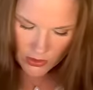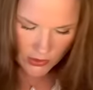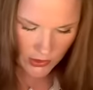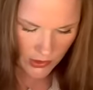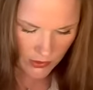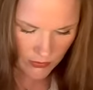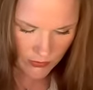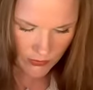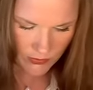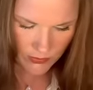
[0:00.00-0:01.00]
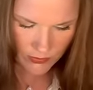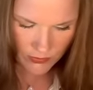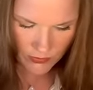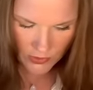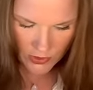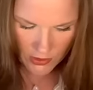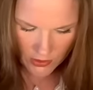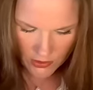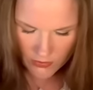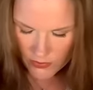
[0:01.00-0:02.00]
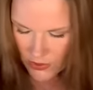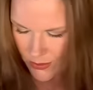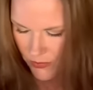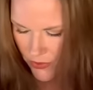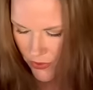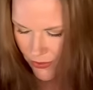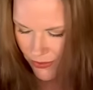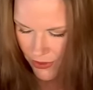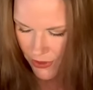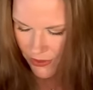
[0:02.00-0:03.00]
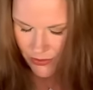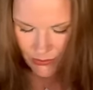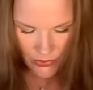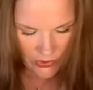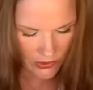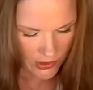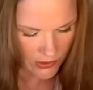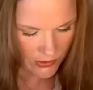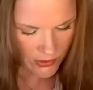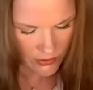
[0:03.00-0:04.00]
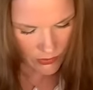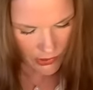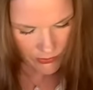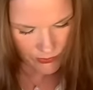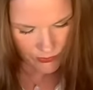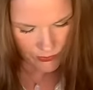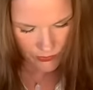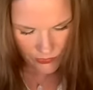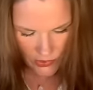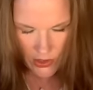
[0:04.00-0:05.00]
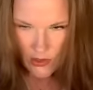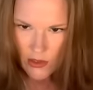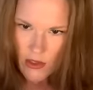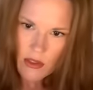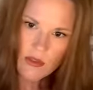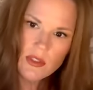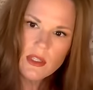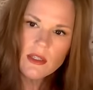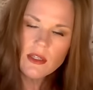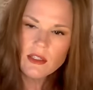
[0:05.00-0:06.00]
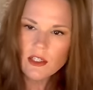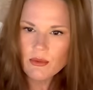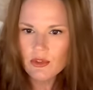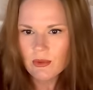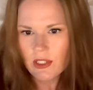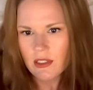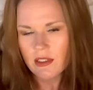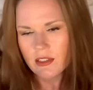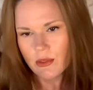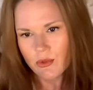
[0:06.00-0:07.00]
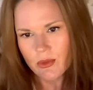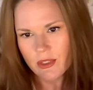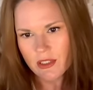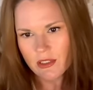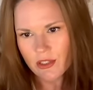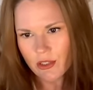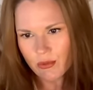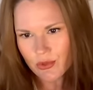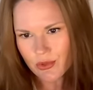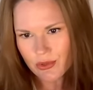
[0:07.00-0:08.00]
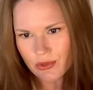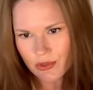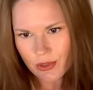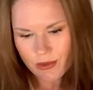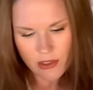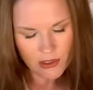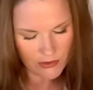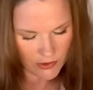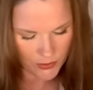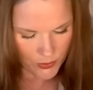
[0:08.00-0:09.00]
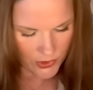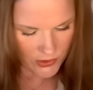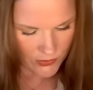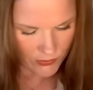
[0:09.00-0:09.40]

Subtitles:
Yeah, no. For some of you, the 28th is important. I do not know why. Let's see that Nine of Cups. Show me that Nine of Cups. Show me that Nine of Cups. Show me that Nine of Cups, please.